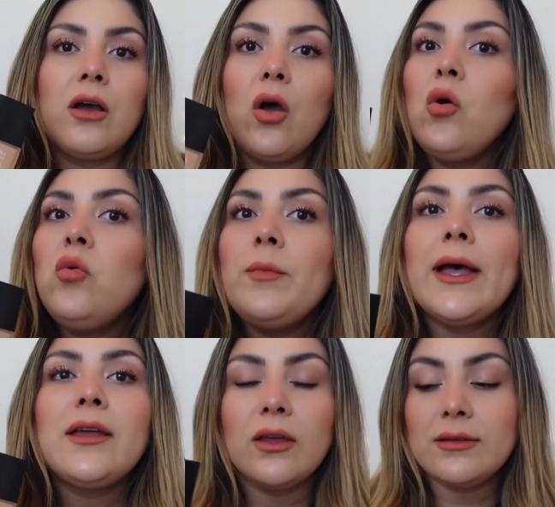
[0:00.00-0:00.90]
Oh
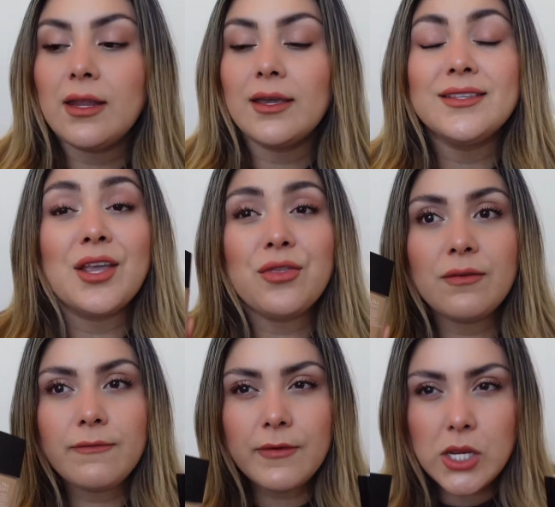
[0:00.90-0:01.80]
my goodness, the
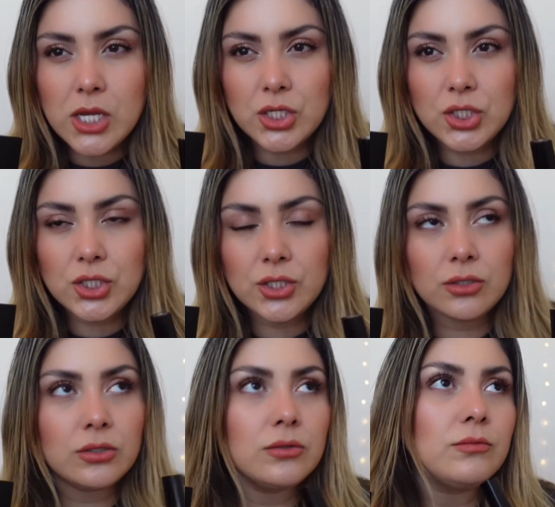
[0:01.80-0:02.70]

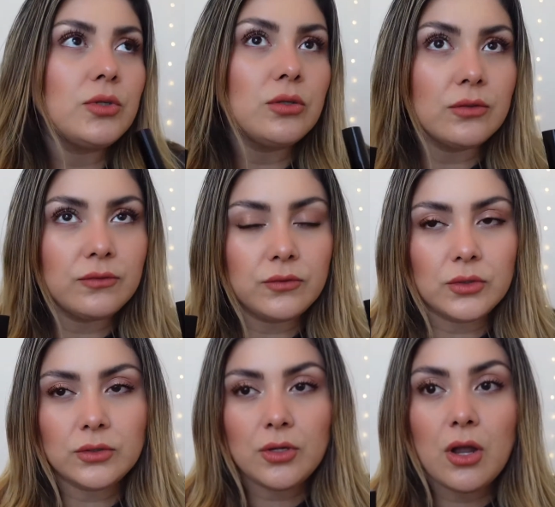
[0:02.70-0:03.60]
finish.
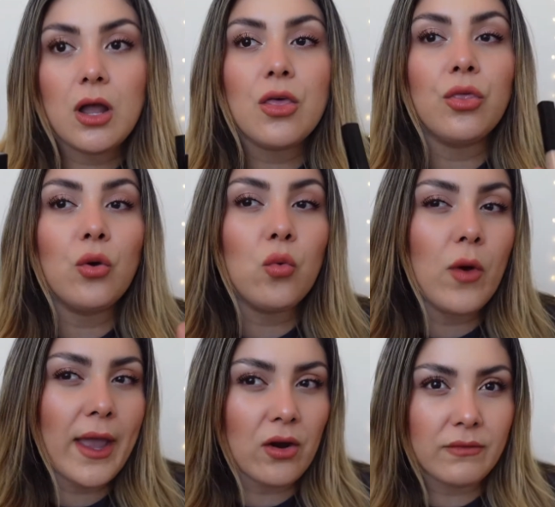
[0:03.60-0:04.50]
Beautiful. The
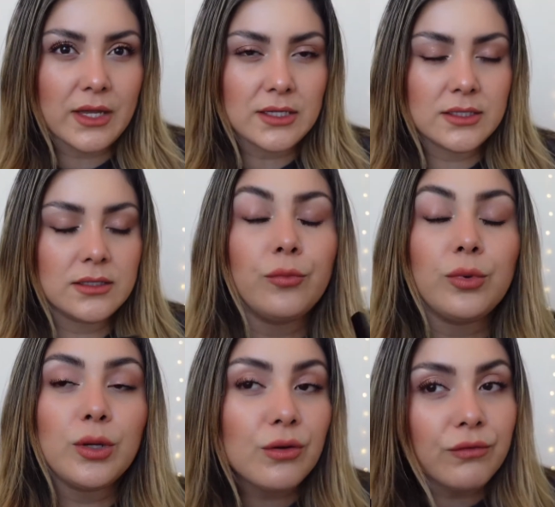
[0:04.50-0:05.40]
wear of it.
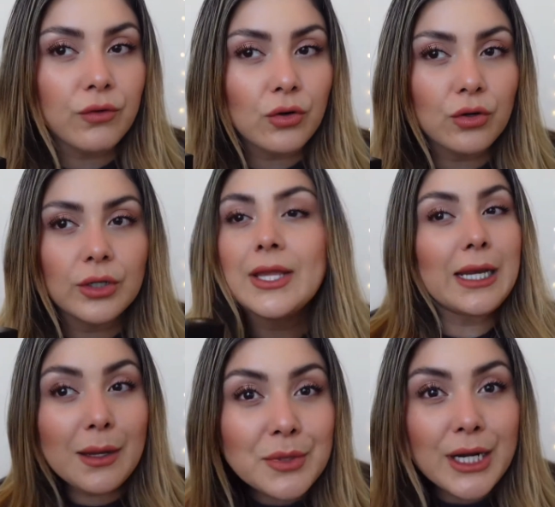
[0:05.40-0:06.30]
Beautiful.
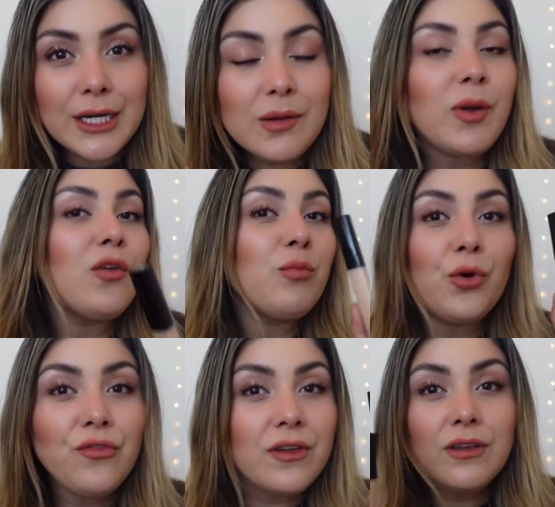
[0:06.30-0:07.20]
And I'm talking about
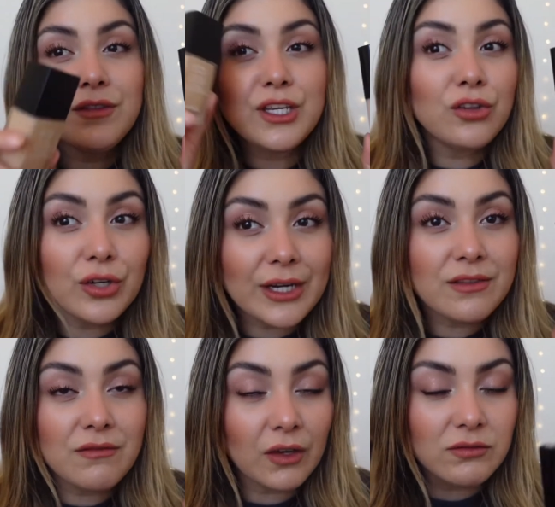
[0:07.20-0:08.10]
both the concealer
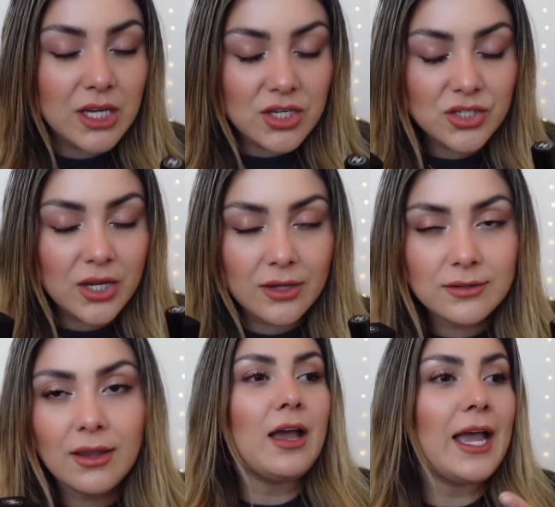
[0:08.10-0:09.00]
and the
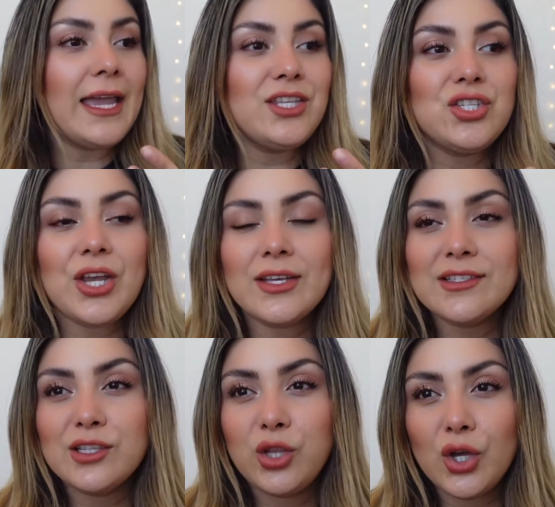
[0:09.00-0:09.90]
foundation. It
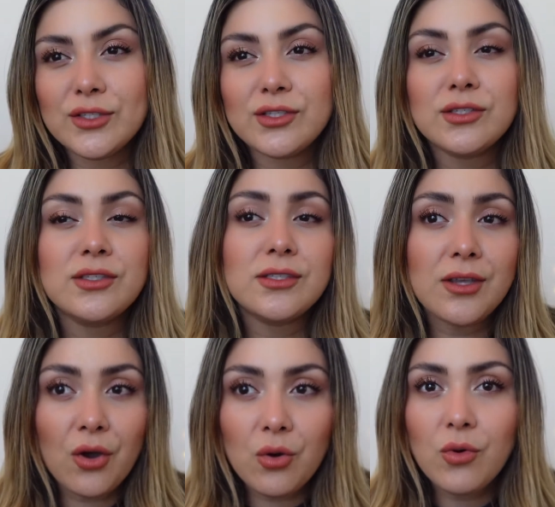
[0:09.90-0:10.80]
just looks
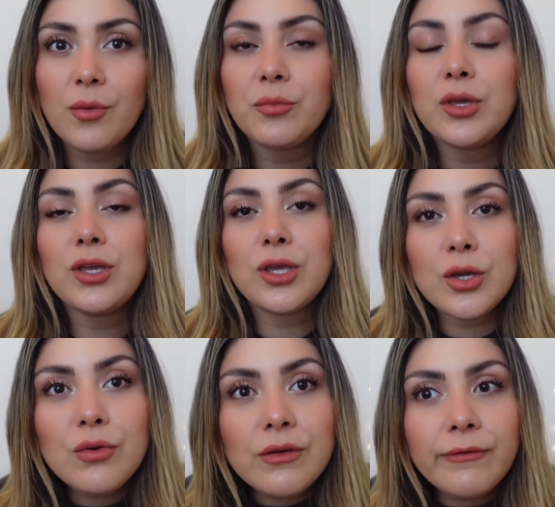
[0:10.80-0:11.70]
so
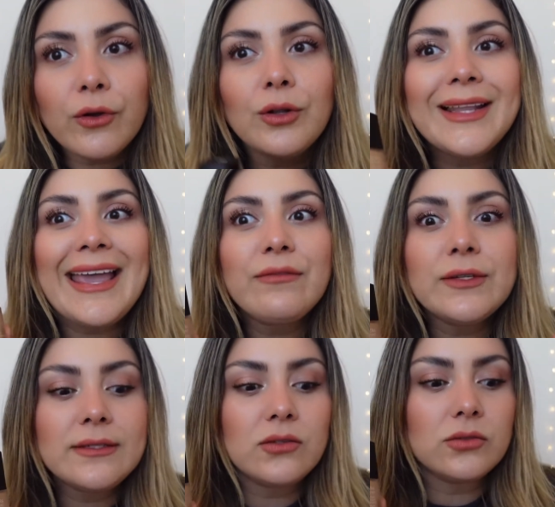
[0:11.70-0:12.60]
beautiful.
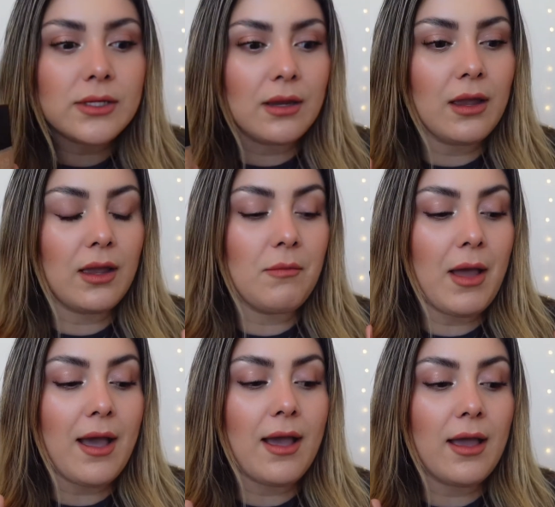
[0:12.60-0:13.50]
Every single time
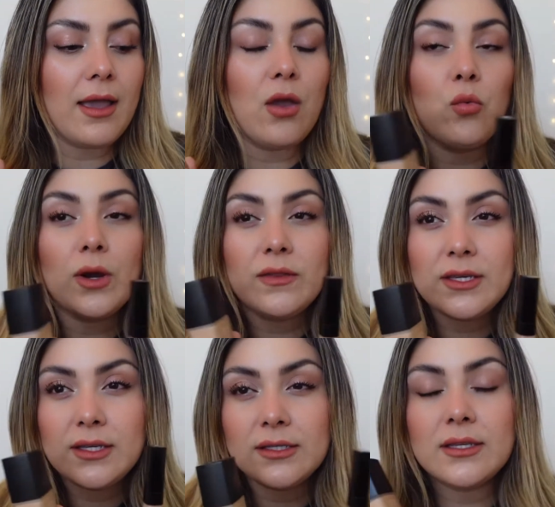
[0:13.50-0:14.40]
I wear
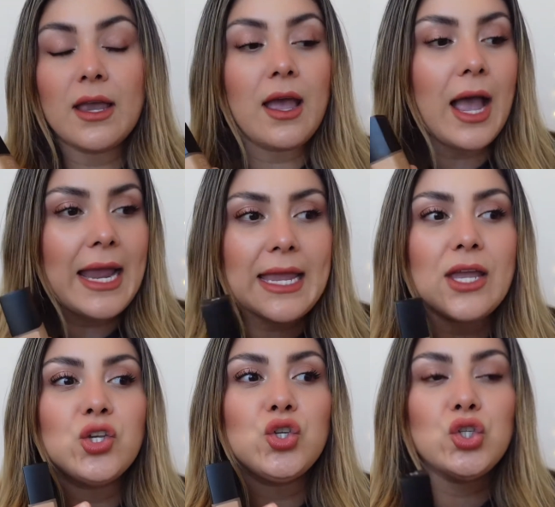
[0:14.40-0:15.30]
these, I
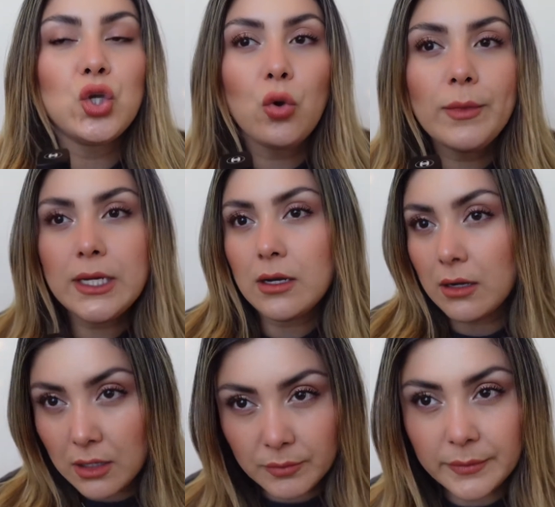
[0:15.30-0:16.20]
get so many
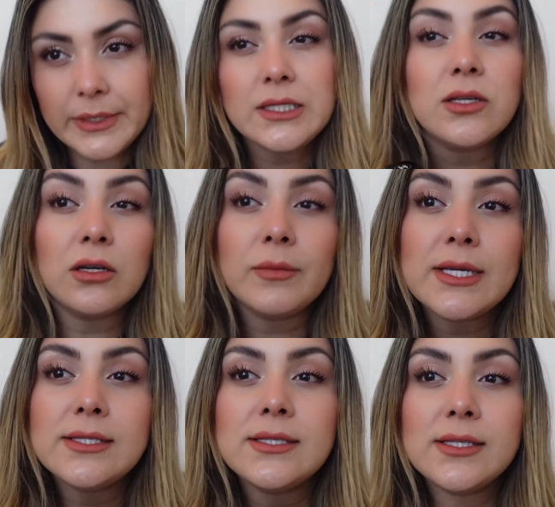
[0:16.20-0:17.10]
compliments on my
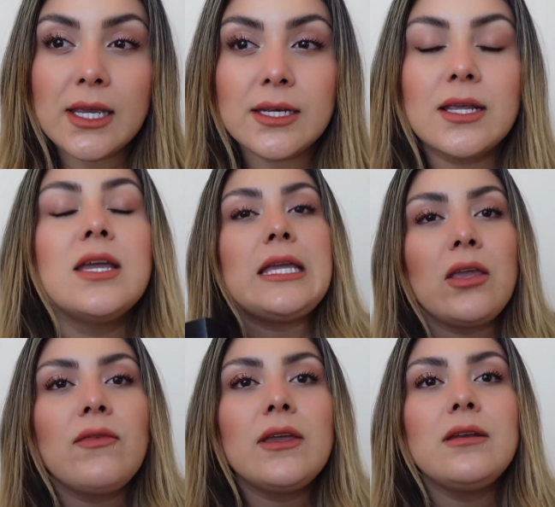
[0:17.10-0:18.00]
skin.
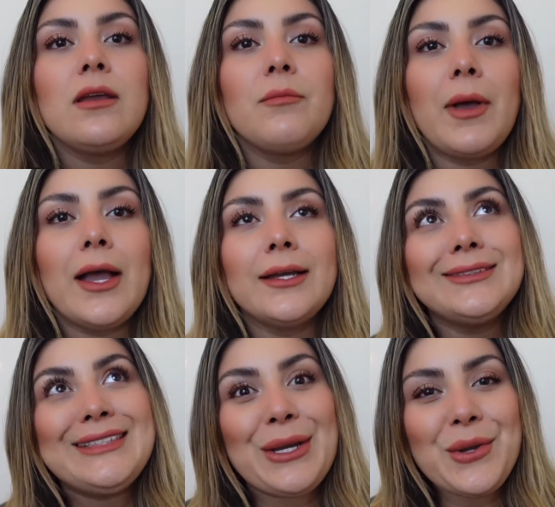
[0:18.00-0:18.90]
Even
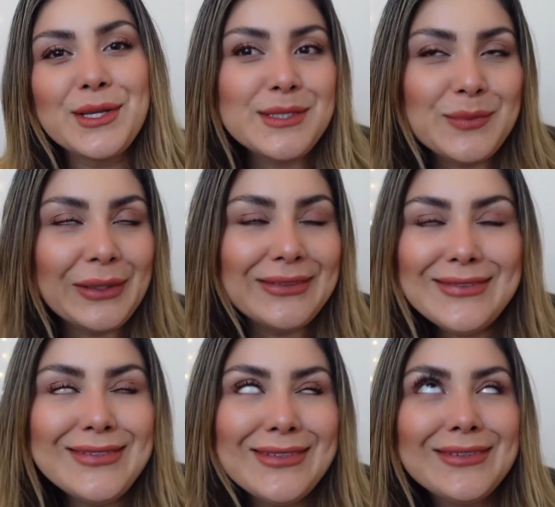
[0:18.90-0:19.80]
my now
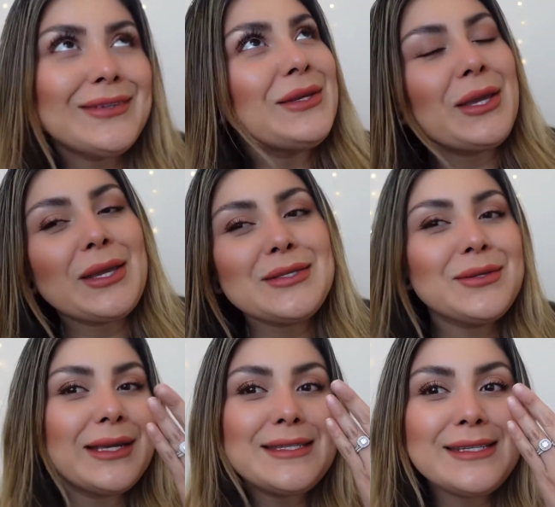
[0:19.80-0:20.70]
husband, in case
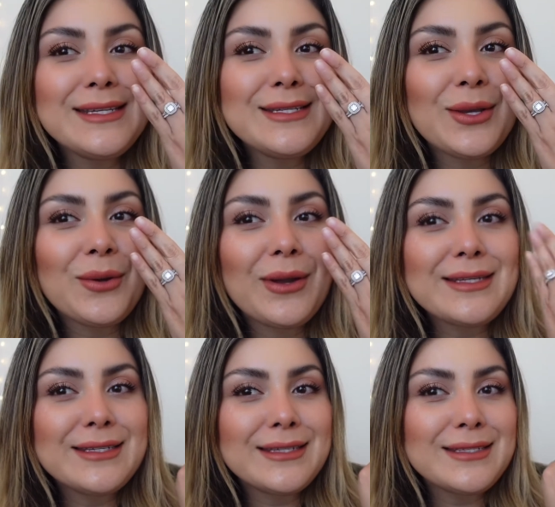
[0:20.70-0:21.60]
you guys didn't know, I
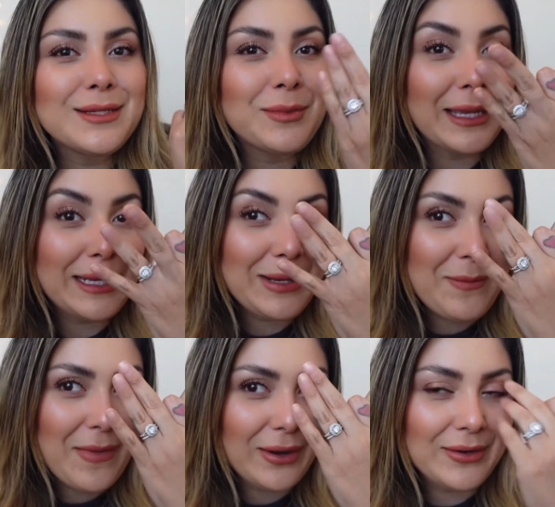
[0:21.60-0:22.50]
did end up
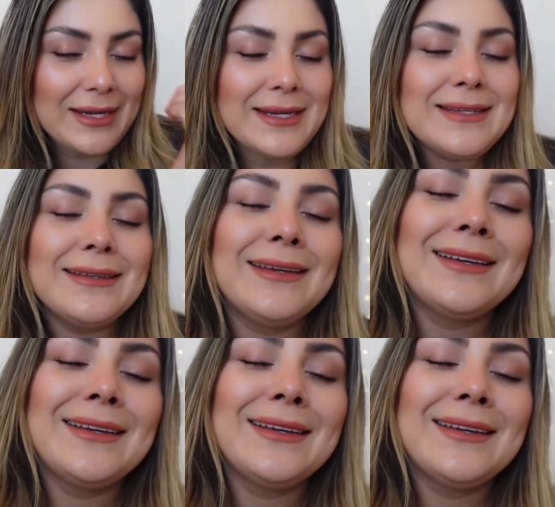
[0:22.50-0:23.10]
getting married.